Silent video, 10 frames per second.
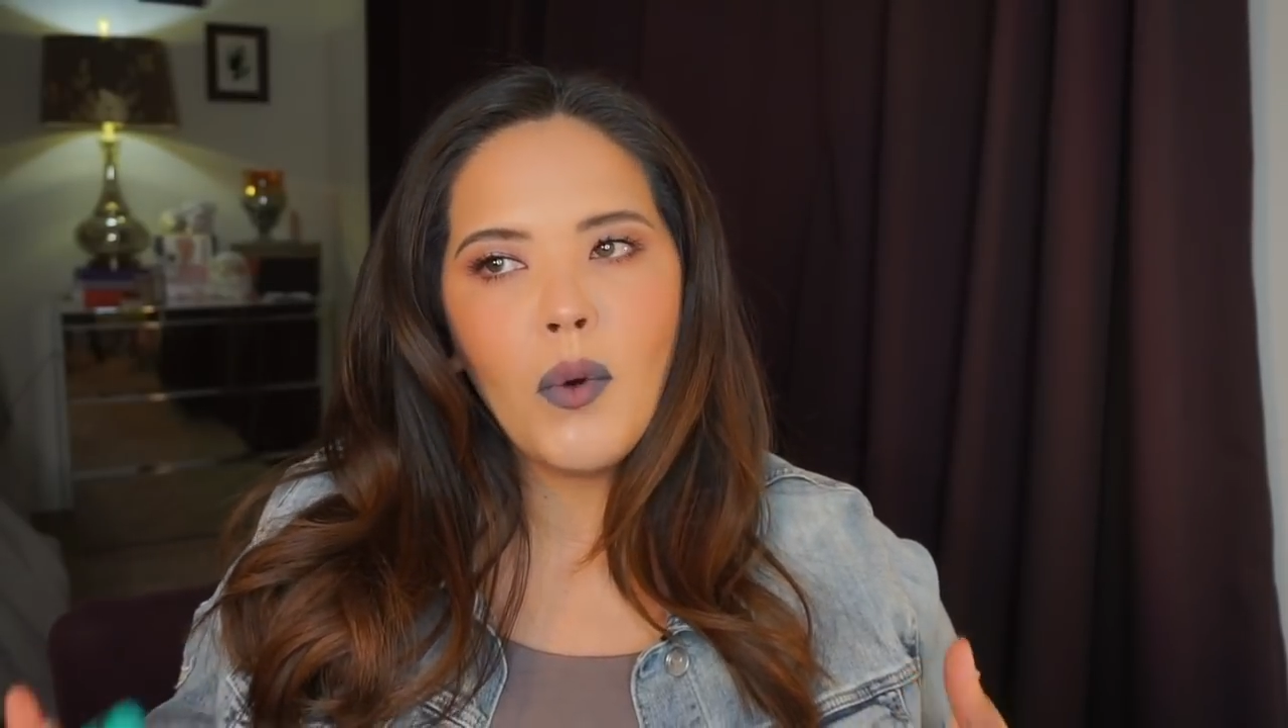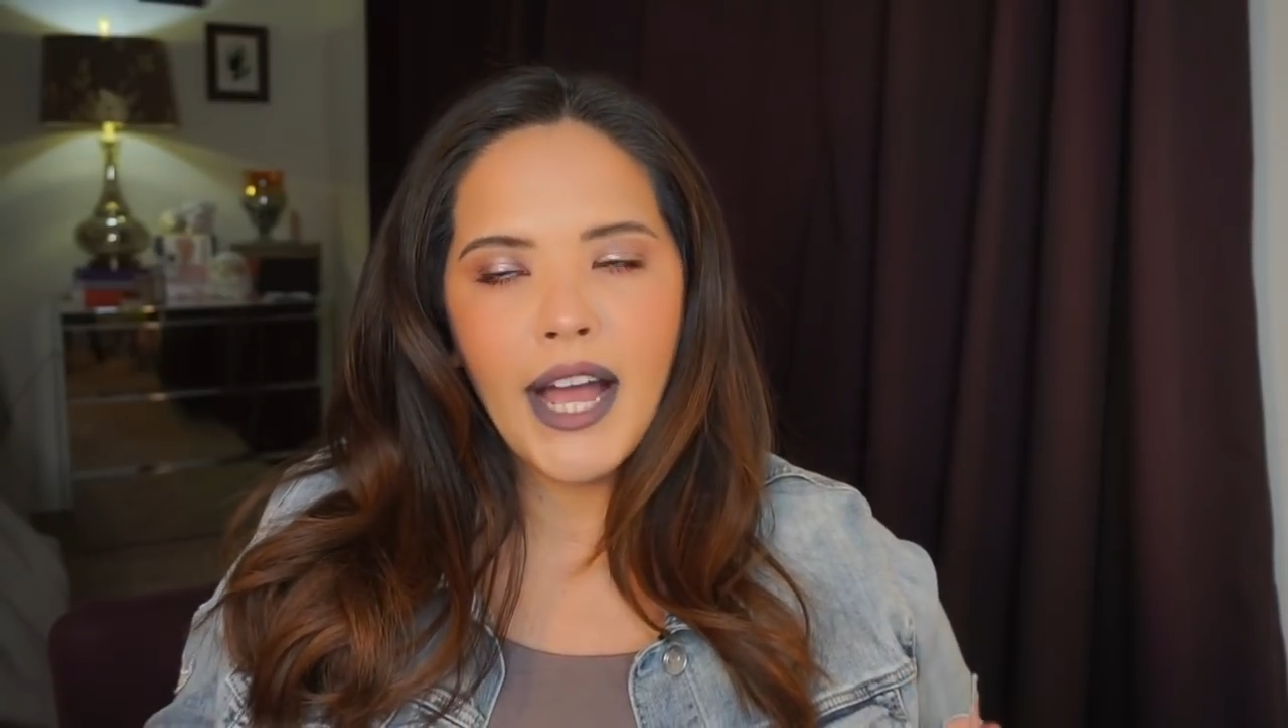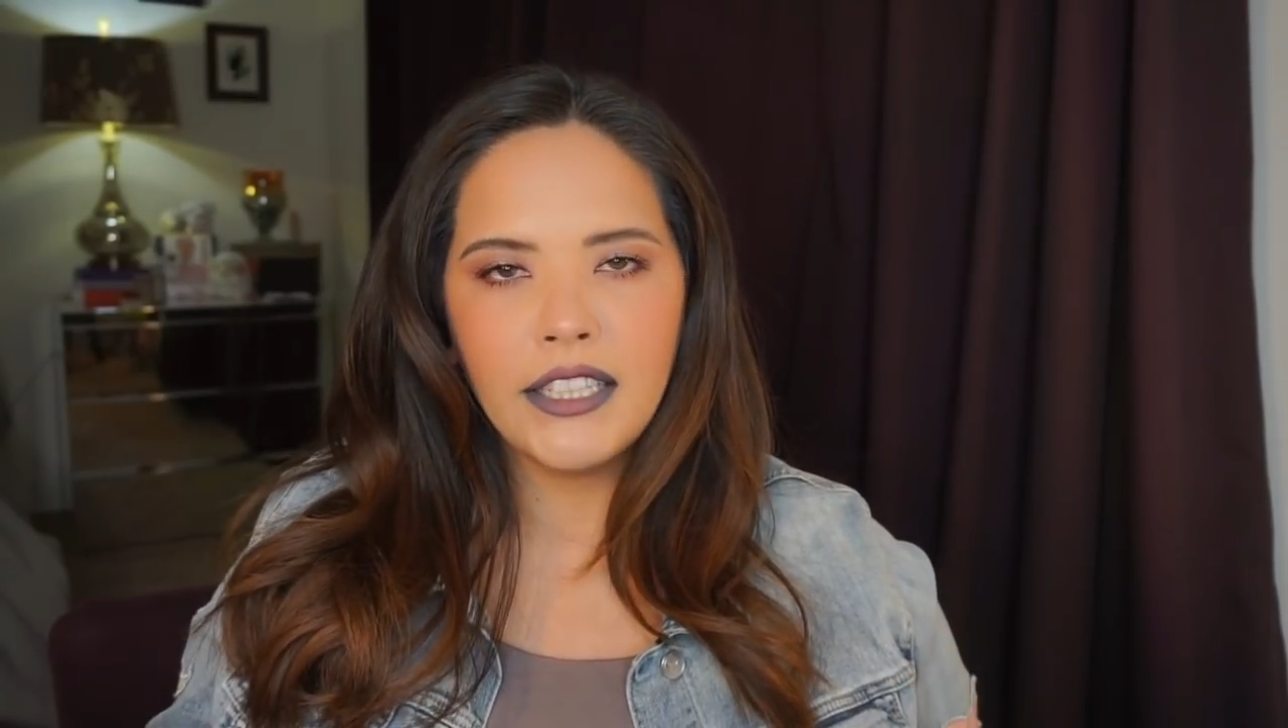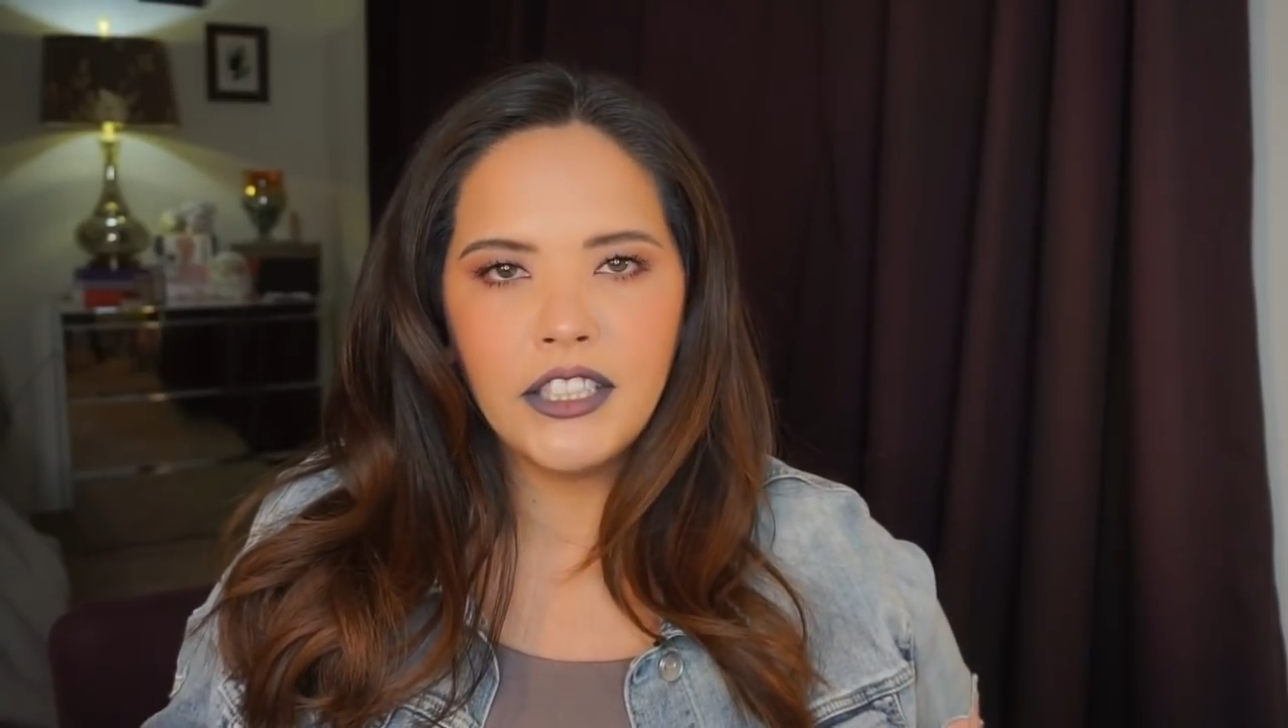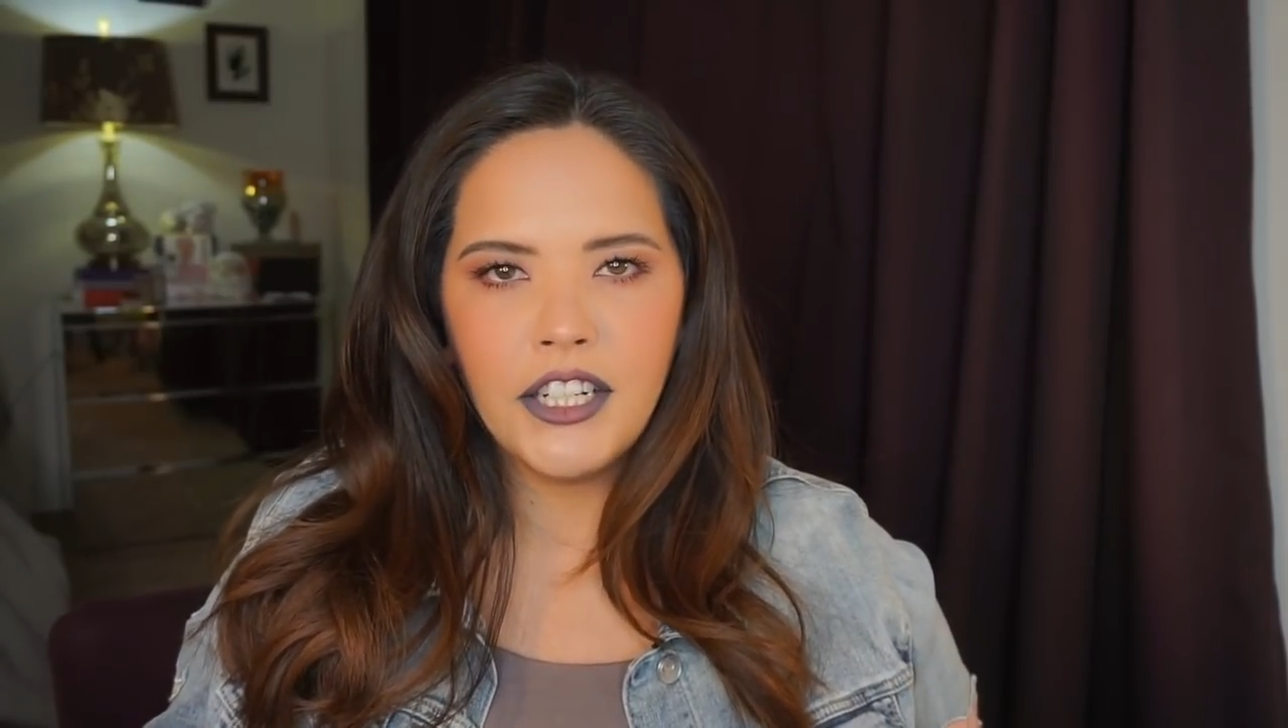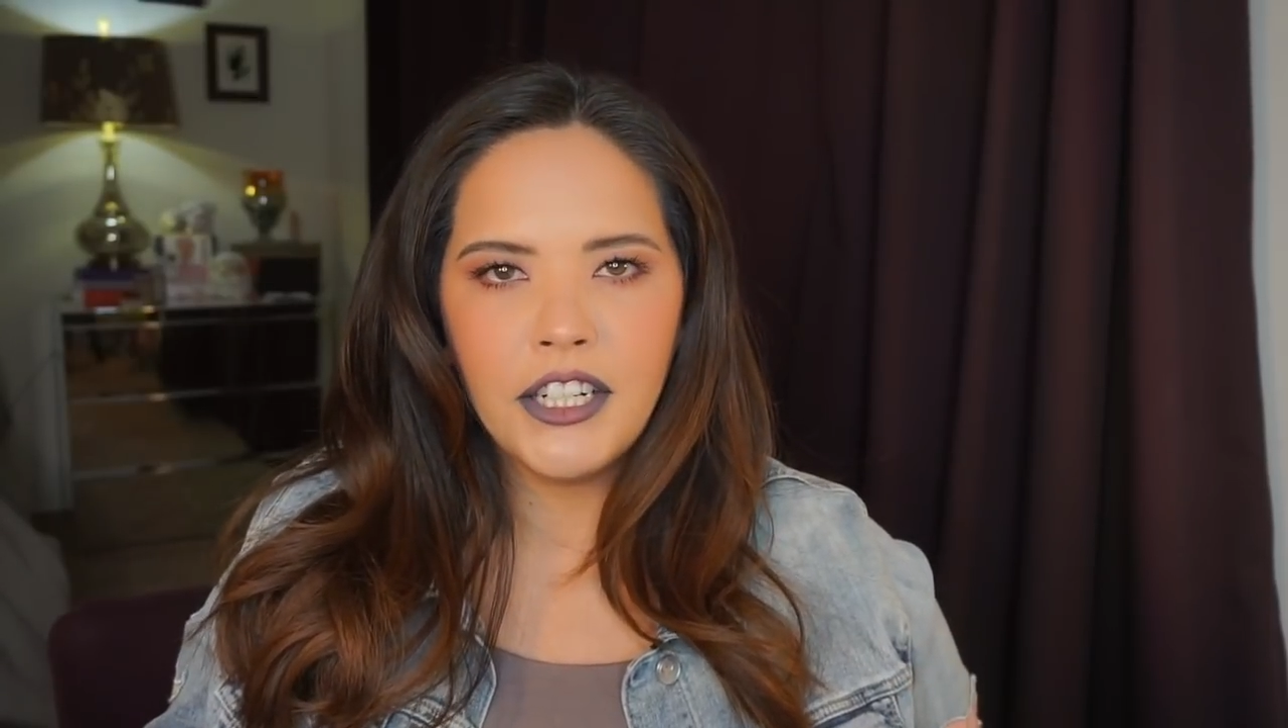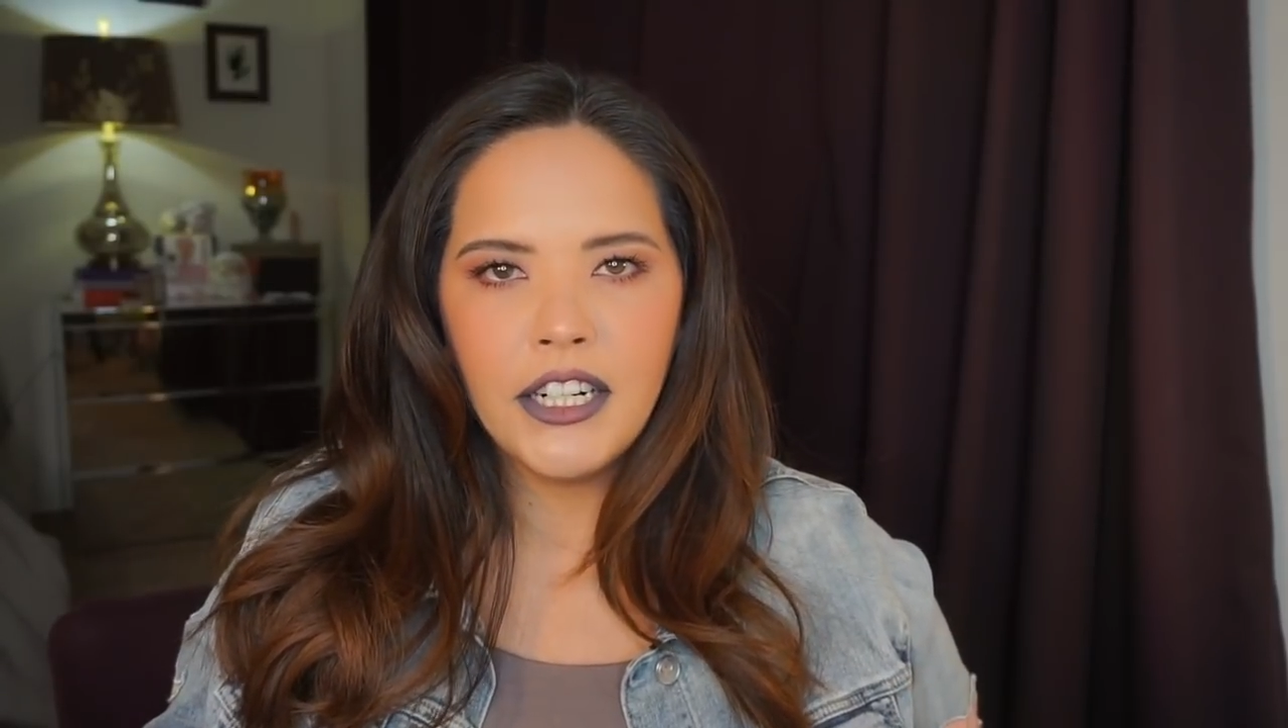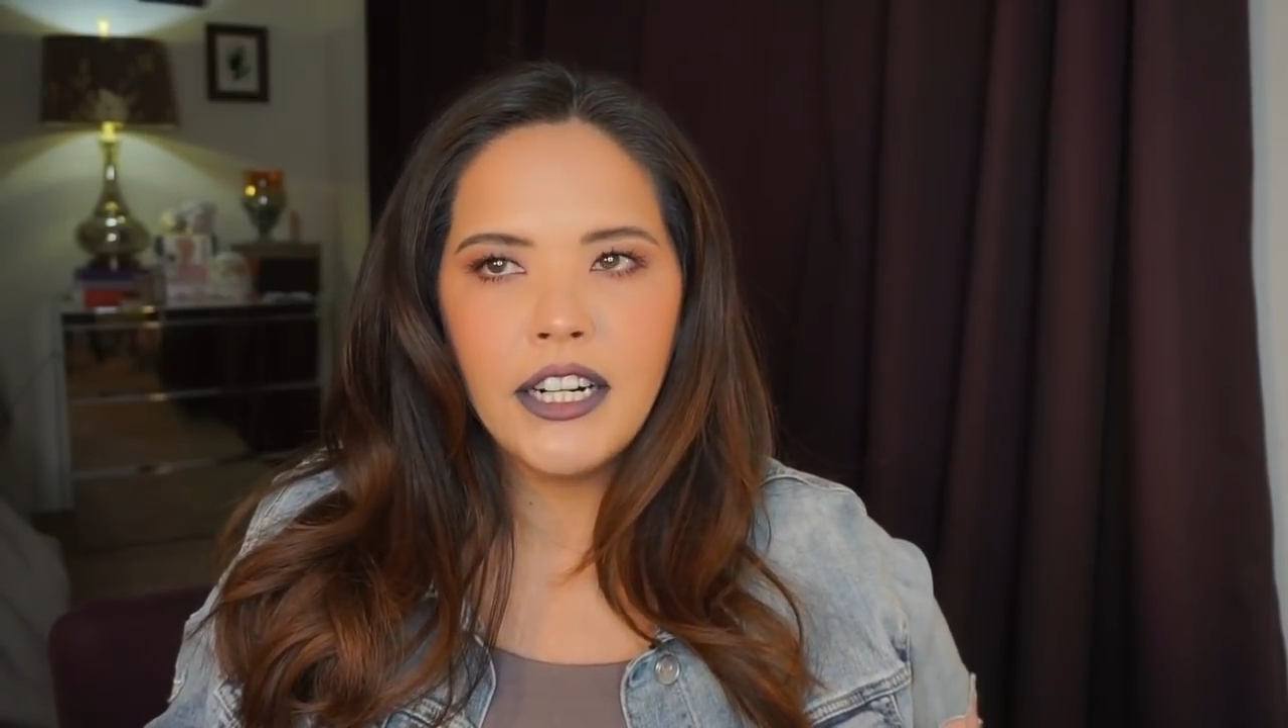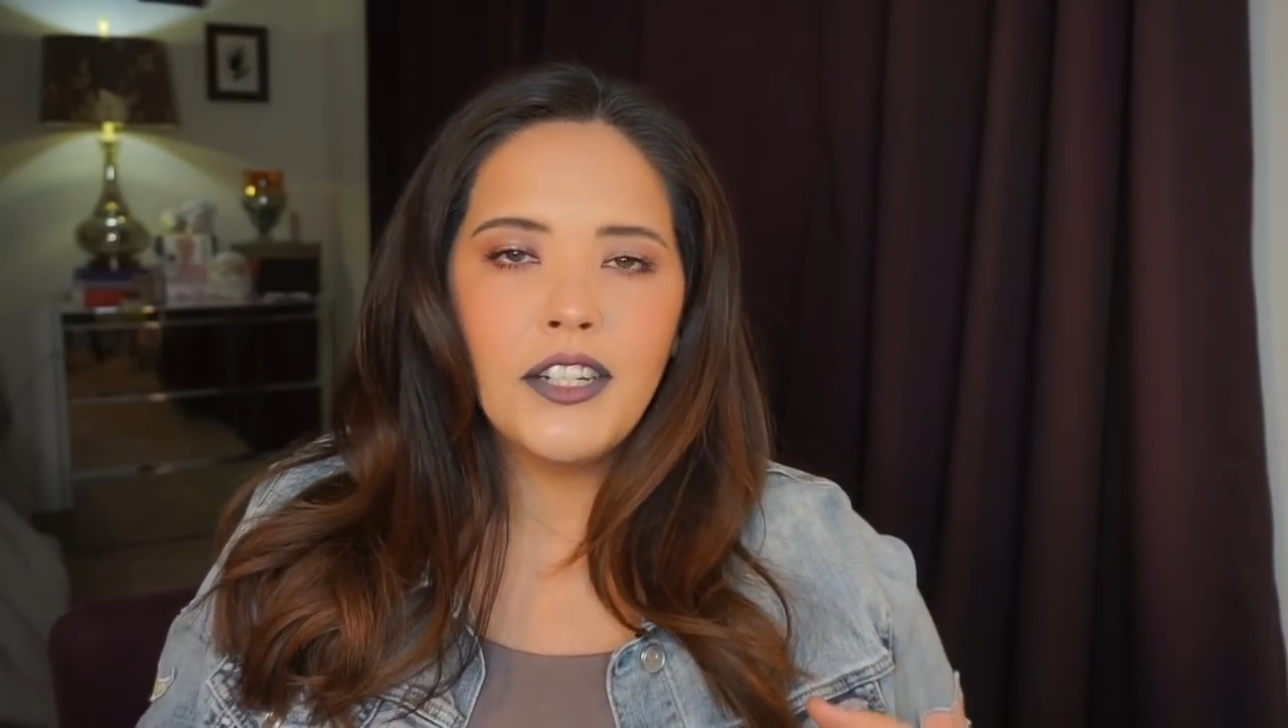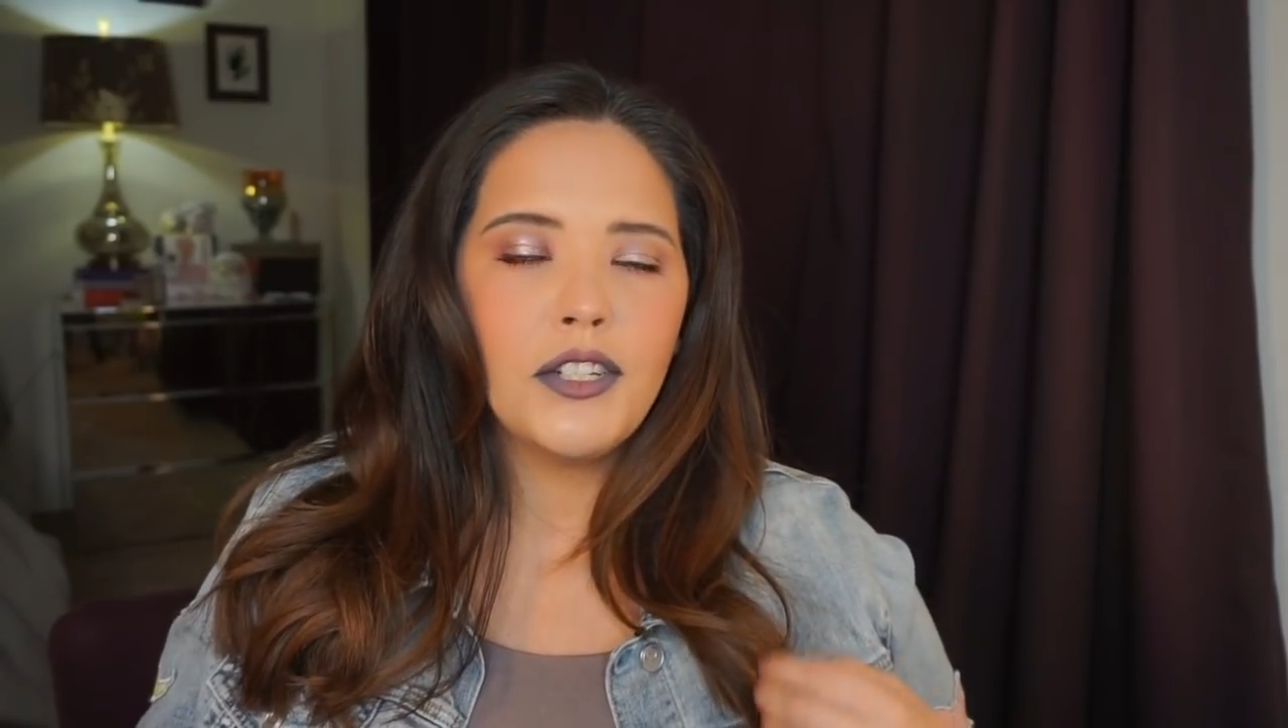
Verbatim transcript: waxier.